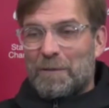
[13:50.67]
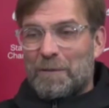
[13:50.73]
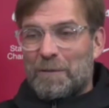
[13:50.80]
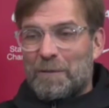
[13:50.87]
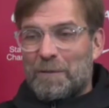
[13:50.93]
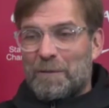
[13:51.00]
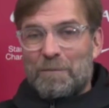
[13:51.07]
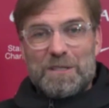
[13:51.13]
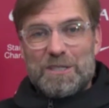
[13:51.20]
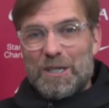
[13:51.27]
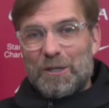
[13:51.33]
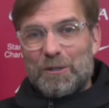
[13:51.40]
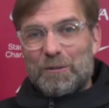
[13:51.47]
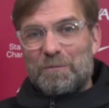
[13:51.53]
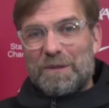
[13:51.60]
So
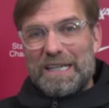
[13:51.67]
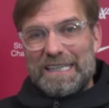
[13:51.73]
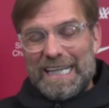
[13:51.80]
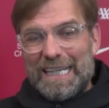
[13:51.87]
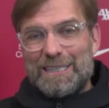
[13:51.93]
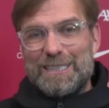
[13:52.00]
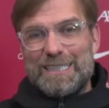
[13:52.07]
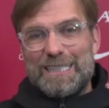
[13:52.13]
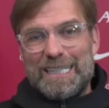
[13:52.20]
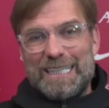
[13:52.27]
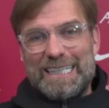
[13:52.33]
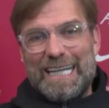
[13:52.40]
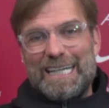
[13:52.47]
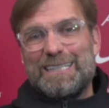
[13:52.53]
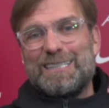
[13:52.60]
that's
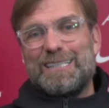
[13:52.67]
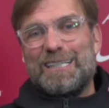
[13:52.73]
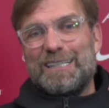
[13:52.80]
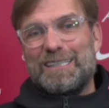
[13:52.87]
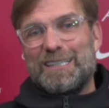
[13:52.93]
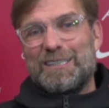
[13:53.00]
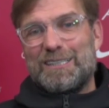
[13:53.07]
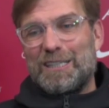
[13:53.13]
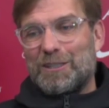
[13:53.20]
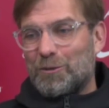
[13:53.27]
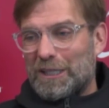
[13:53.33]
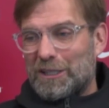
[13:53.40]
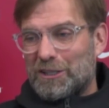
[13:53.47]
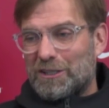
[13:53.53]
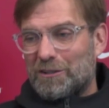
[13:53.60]
the
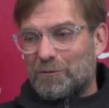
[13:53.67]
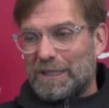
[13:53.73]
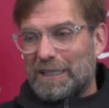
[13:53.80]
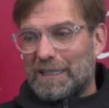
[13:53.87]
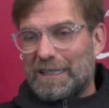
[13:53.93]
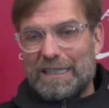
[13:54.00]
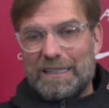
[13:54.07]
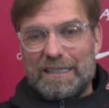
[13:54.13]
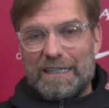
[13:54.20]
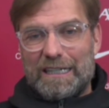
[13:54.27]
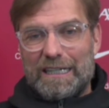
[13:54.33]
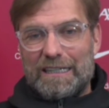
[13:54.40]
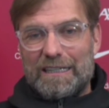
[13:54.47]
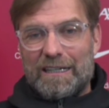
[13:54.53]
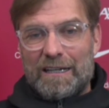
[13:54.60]
situation we are in.
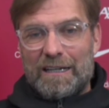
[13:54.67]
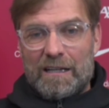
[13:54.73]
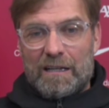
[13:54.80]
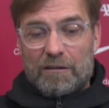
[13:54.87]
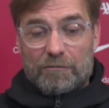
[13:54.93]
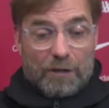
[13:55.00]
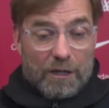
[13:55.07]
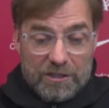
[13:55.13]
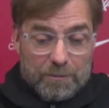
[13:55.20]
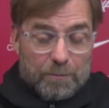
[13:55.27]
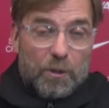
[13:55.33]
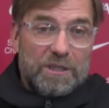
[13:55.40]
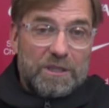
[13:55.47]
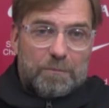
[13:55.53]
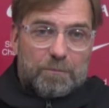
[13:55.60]
And for our
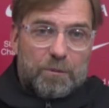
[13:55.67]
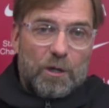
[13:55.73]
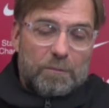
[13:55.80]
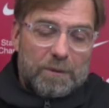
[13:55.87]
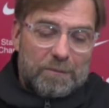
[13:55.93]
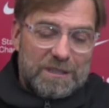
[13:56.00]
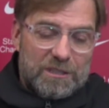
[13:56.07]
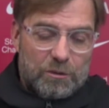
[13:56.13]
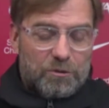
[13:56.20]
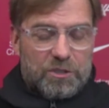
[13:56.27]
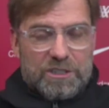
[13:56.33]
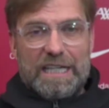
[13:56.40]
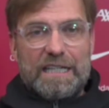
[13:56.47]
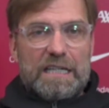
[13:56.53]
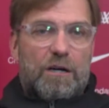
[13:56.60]
supporters, the problem is, you would
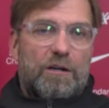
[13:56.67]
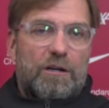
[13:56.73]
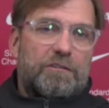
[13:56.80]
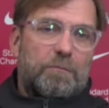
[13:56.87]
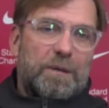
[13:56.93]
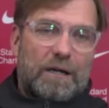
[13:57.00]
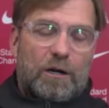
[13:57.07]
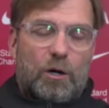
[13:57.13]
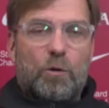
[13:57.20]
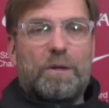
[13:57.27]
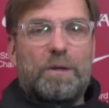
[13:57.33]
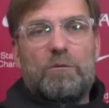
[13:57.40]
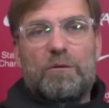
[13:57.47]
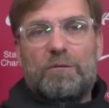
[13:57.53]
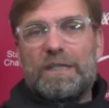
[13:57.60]
say now, if you play a home
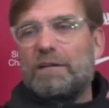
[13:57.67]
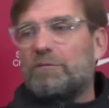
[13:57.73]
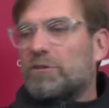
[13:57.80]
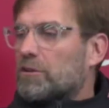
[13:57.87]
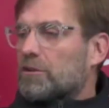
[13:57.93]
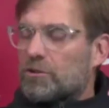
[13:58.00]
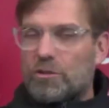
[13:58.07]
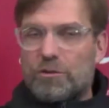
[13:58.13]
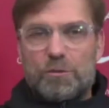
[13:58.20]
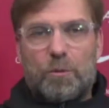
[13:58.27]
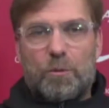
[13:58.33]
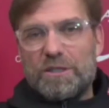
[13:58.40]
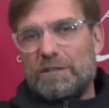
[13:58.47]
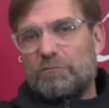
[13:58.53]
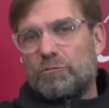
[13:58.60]
game or whatever, the
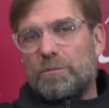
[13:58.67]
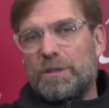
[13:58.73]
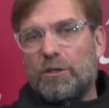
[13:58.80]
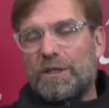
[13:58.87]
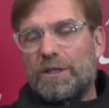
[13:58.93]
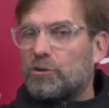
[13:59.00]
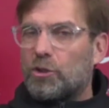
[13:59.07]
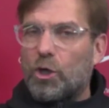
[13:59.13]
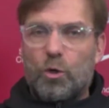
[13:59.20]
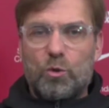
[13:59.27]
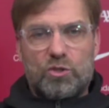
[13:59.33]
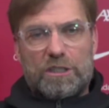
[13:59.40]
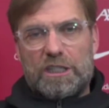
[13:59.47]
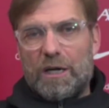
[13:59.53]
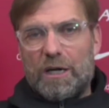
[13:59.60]
supporters have to be on their toes
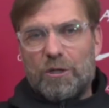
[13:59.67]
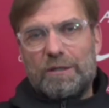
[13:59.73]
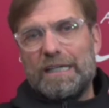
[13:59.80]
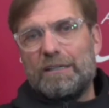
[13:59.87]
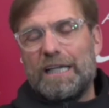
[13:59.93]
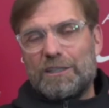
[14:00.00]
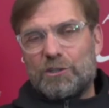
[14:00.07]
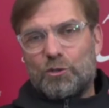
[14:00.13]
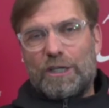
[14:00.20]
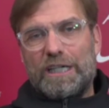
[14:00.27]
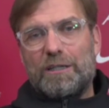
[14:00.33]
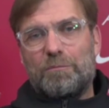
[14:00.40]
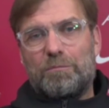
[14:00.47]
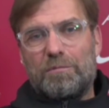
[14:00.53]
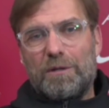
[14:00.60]
and come on, like, let's create
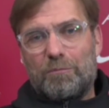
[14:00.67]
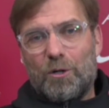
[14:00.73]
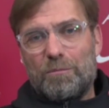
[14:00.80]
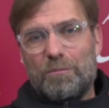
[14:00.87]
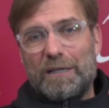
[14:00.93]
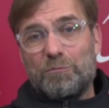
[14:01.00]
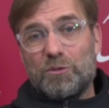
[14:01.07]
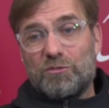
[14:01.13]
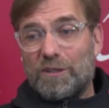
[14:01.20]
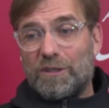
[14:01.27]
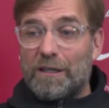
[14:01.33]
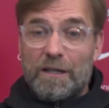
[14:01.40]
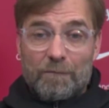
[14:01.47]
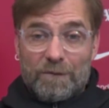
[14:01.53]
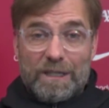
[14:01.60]
a proper atmosphere.
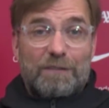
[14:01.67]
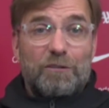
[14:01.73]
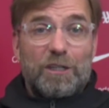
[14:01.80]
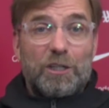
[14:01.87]
That will not